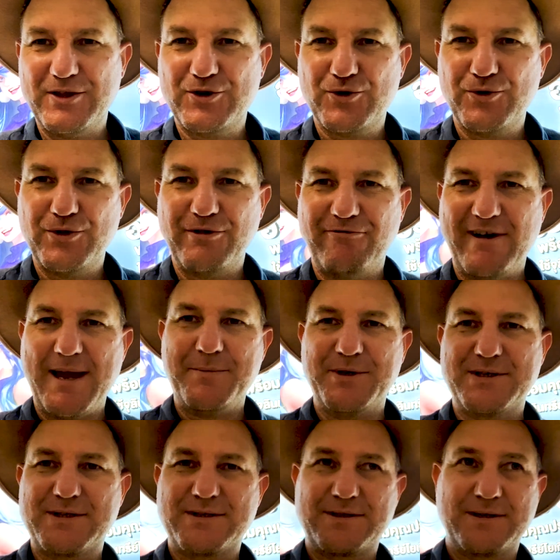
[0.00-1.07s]
Through the
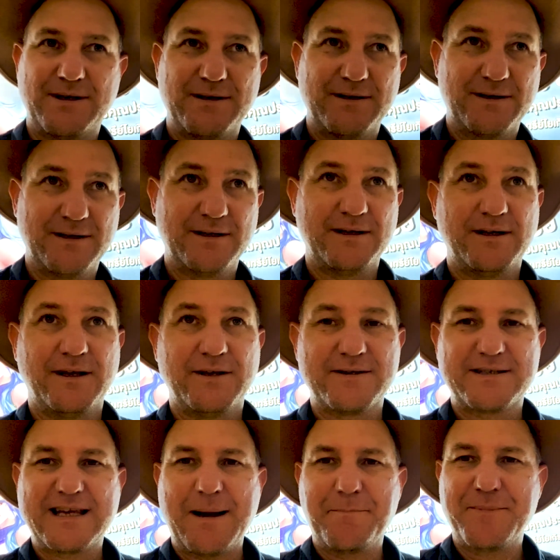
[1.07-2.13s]
famous
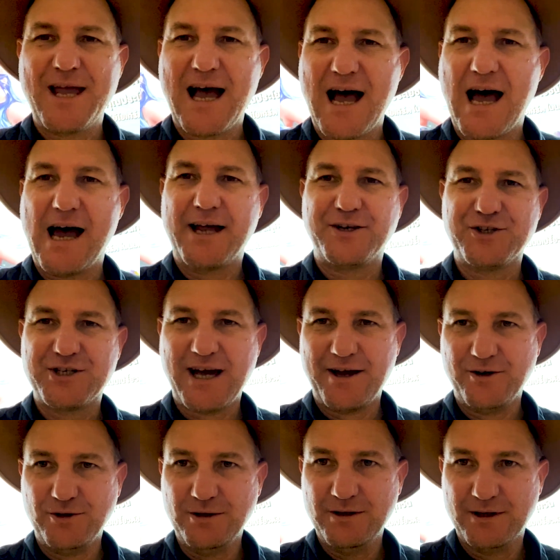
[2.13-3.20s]
Samyan
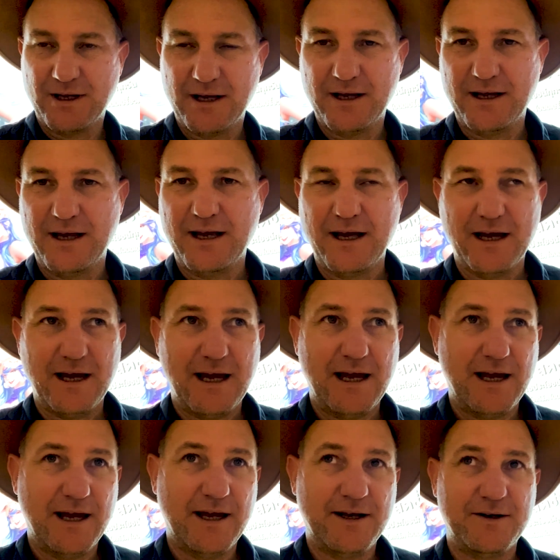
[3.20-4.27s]
tunnel,
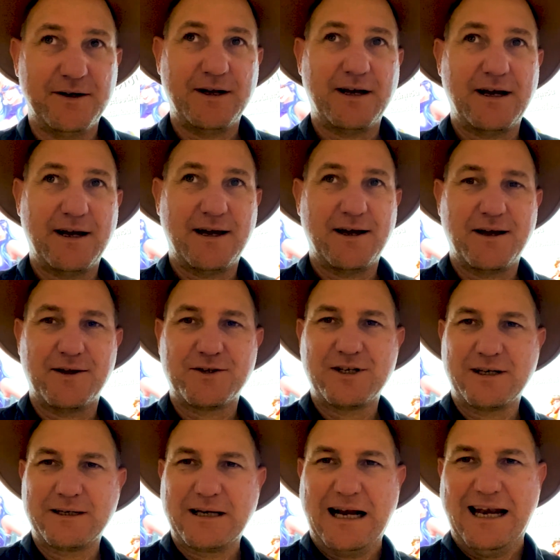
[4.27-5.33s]
and
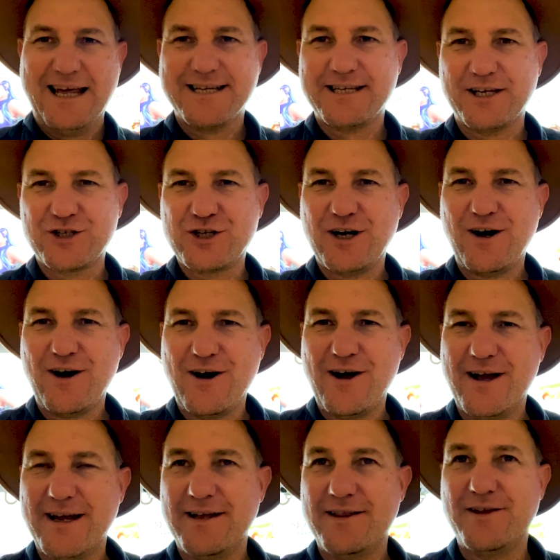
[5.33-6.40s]
classic
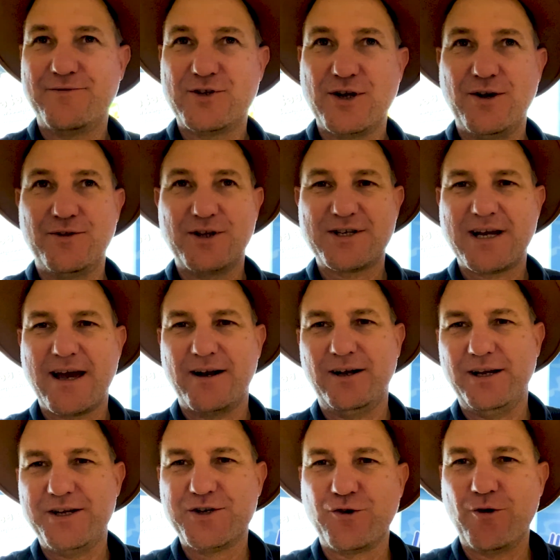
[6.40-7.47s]
Thai, they've turned the tunnel
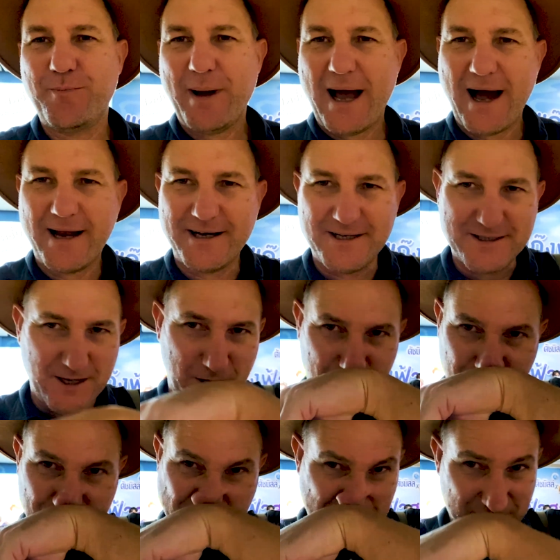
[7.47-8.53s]
into a party zone.
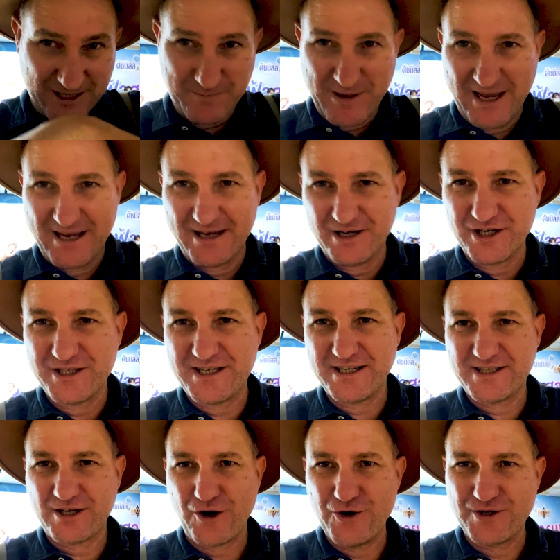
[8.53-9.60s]
It was like being in a
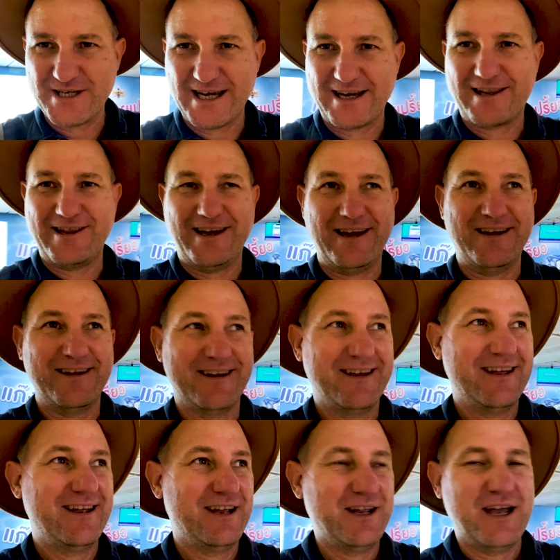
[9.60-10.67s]
discotheque
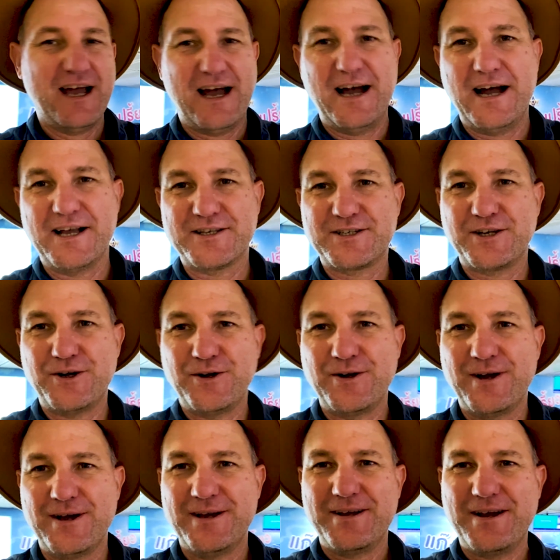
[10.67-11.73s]
there. So
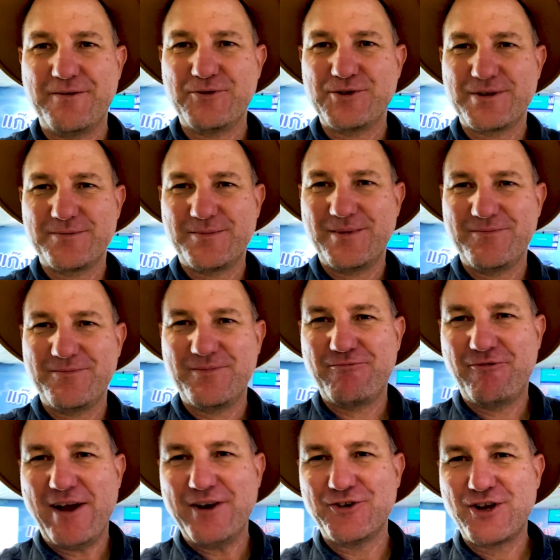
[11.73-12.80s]
it was
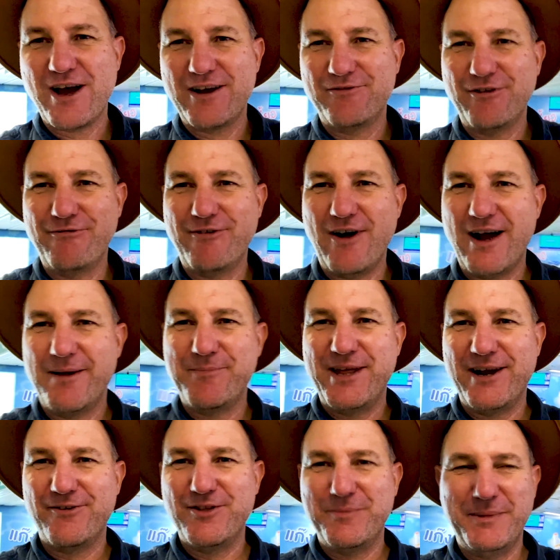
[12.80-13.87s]
fun kind of a vibe
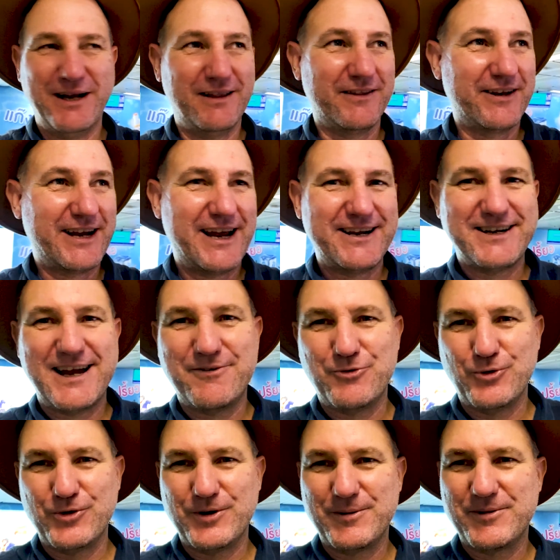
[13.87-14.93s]
there in the middle of the day to have all
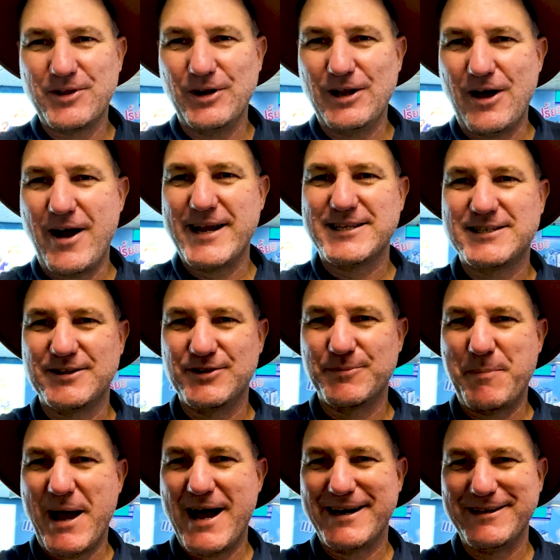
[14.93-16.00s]
the lights and the
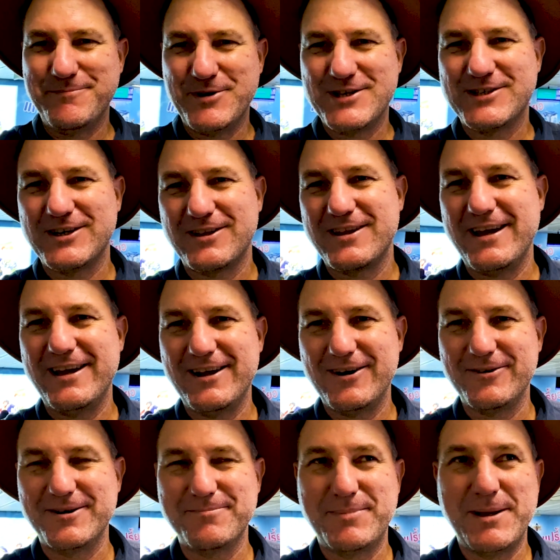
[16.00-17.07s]
party music there.
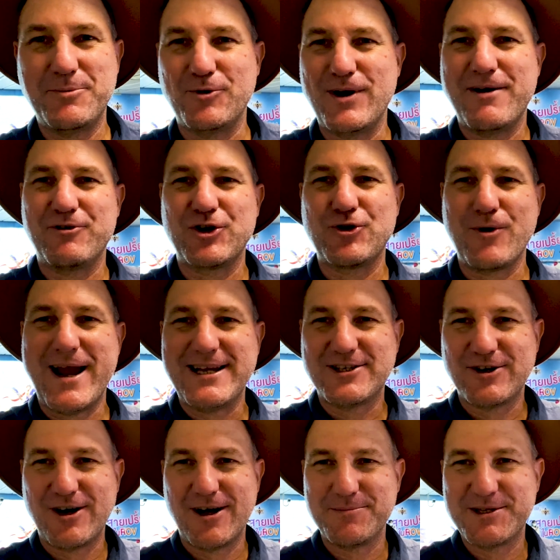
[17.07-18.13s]
People were having a great
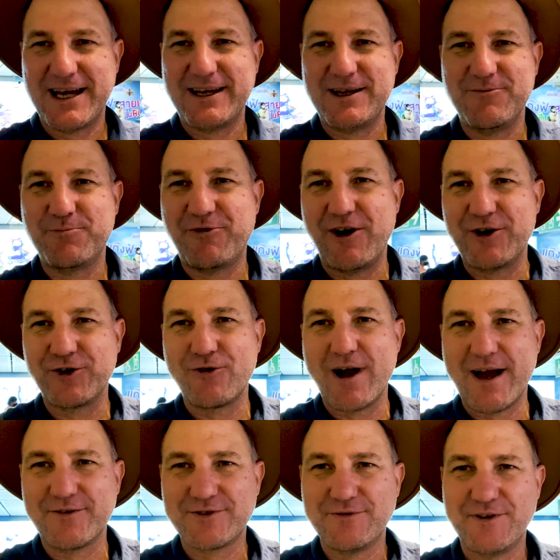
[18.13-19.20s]
time taking
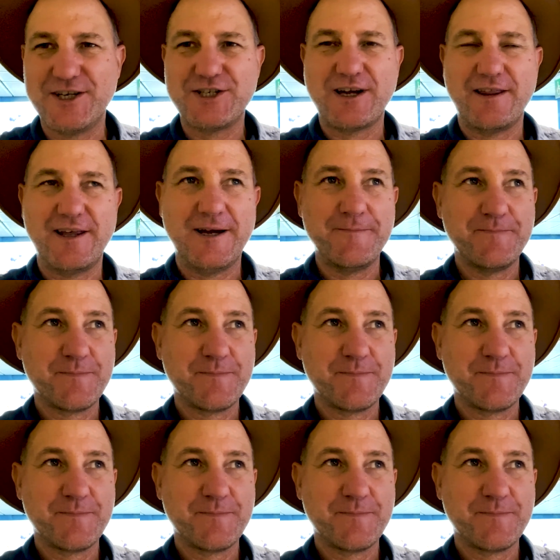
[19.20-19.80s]
photographs of each other.